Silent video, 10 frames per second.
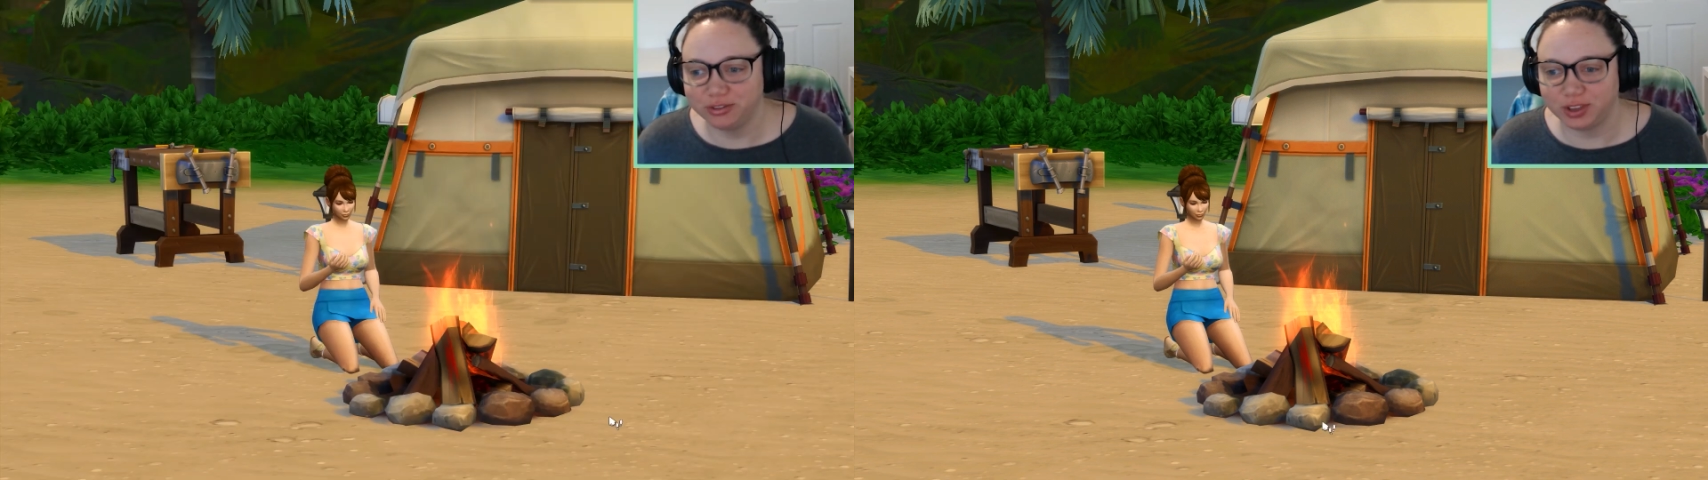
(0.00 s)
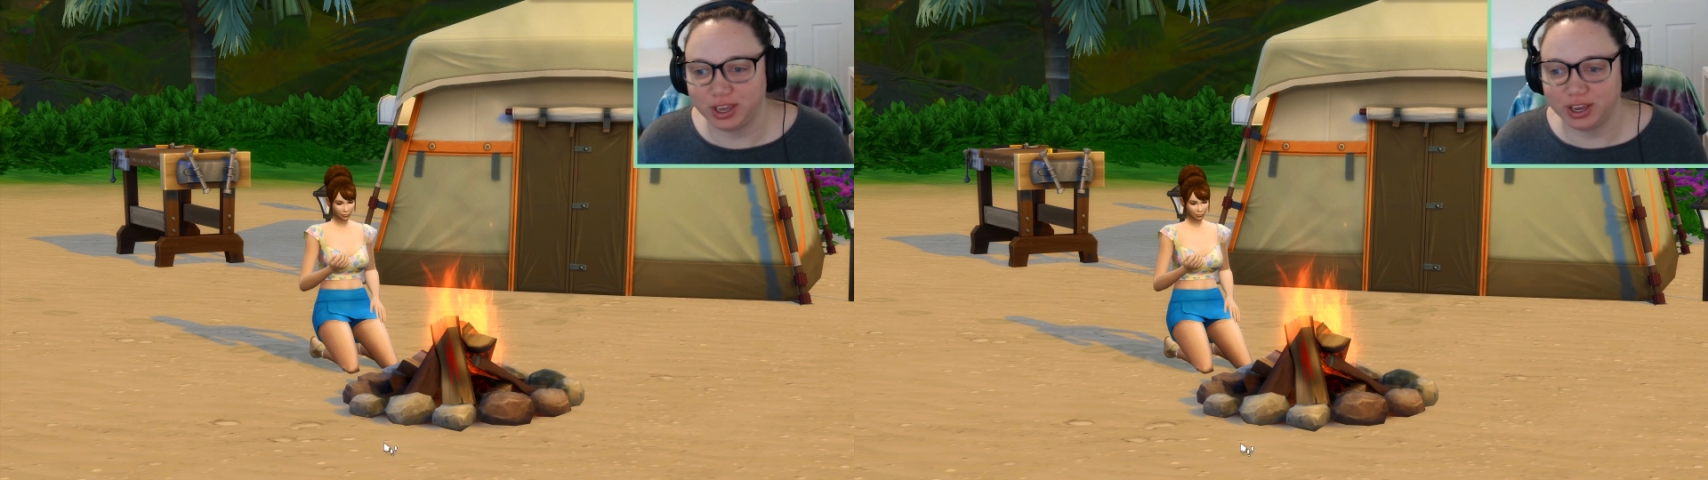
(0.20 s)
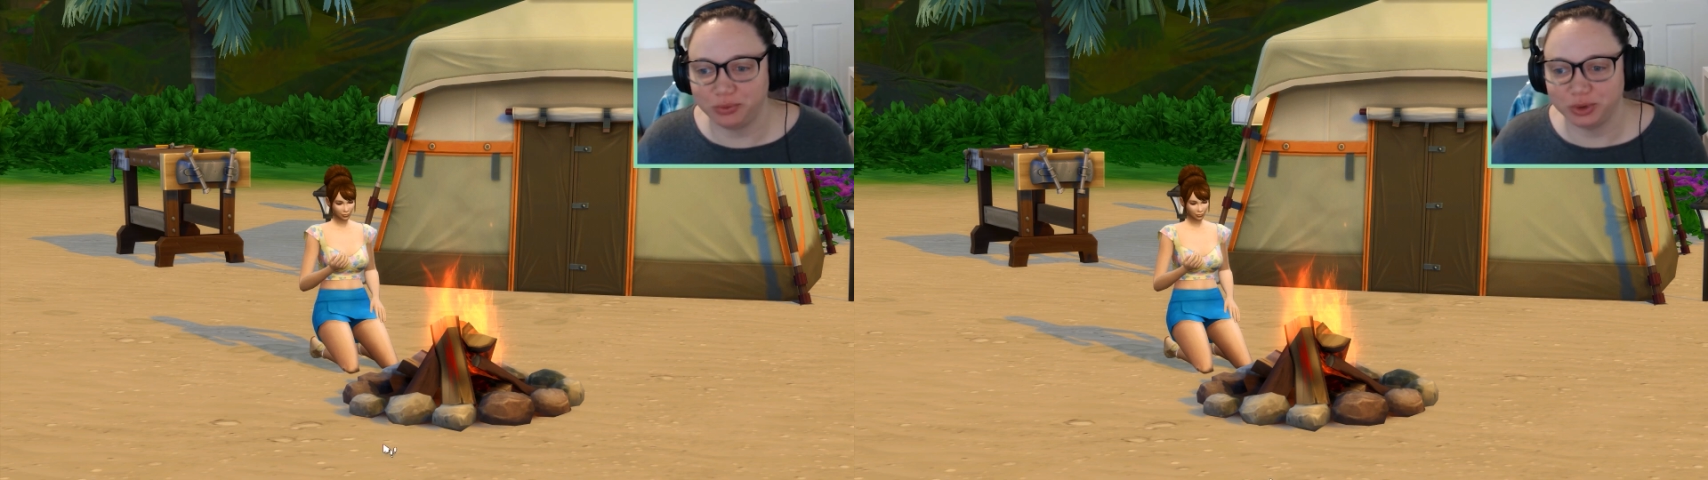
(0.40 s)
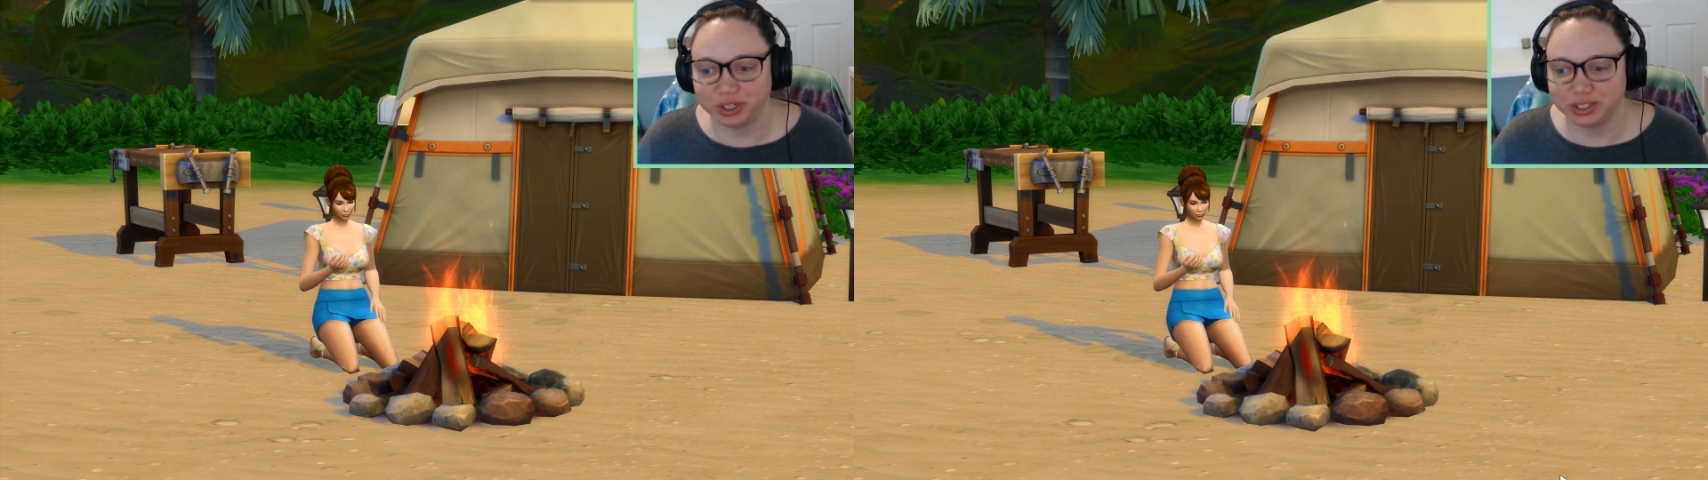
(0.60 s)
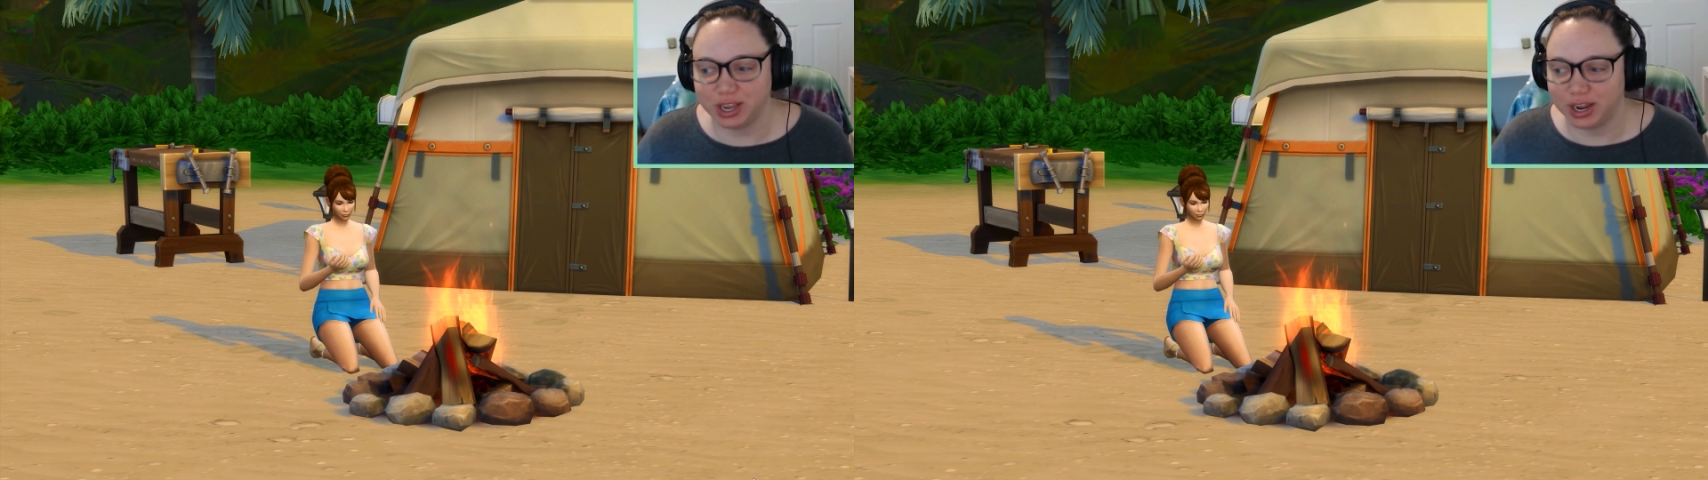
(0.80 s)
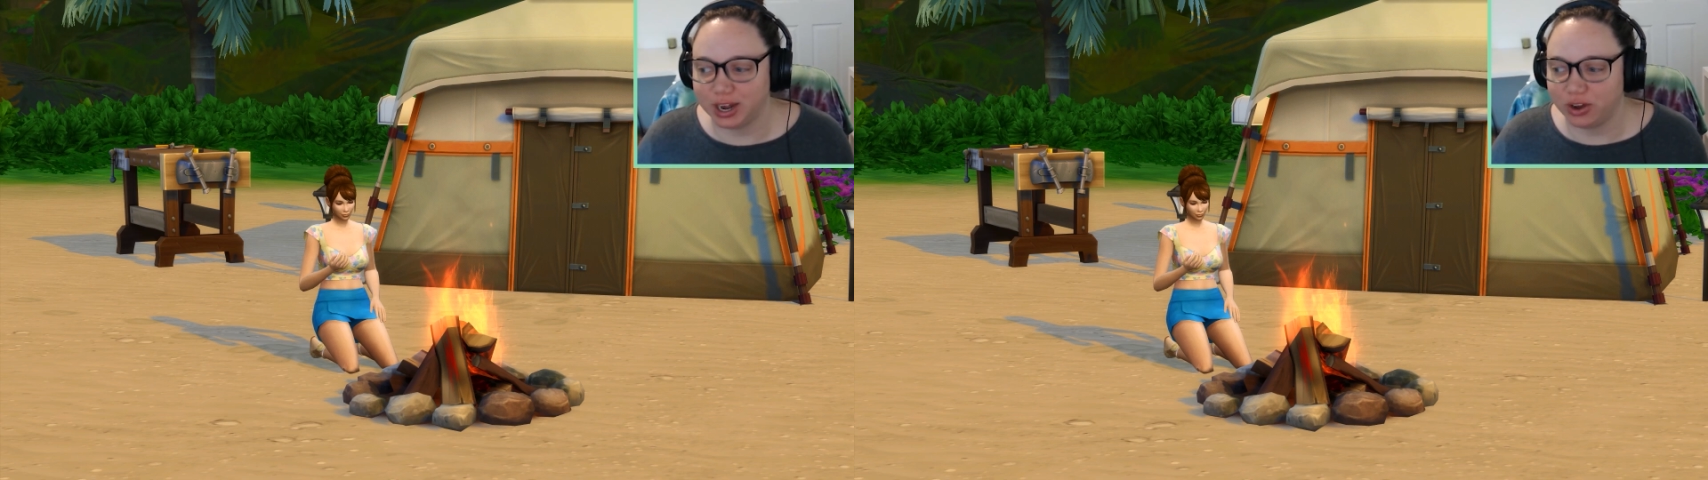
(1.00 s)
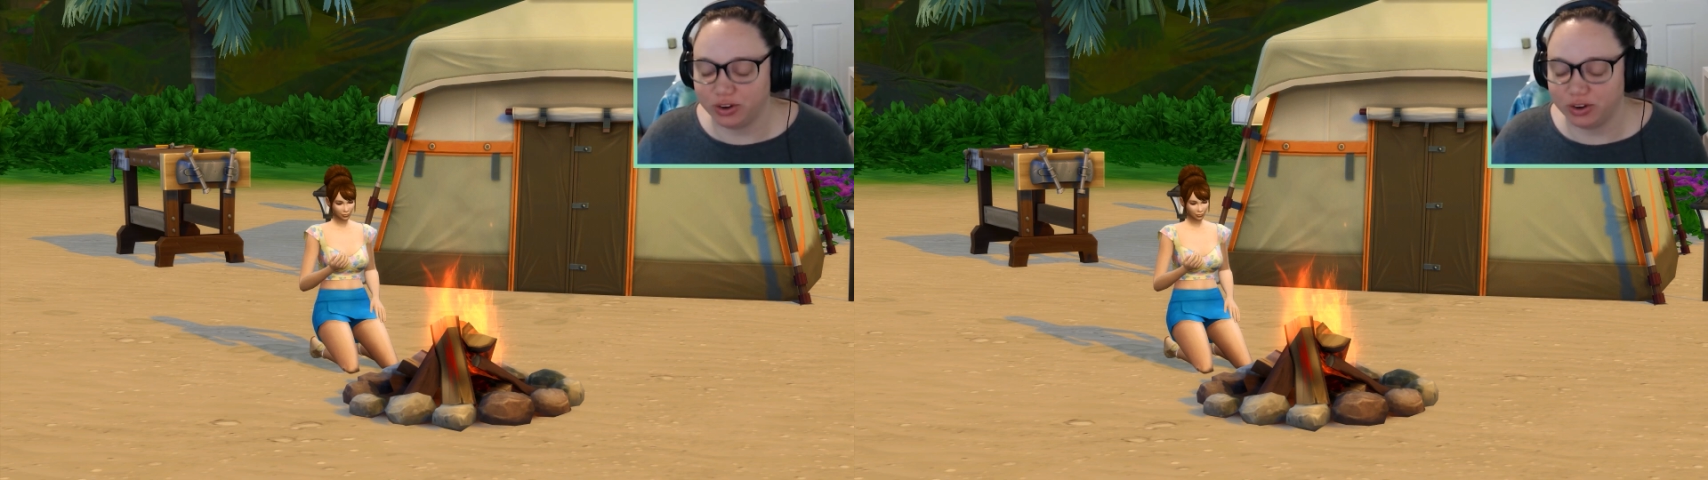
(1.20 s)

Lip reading: and we're just hanging out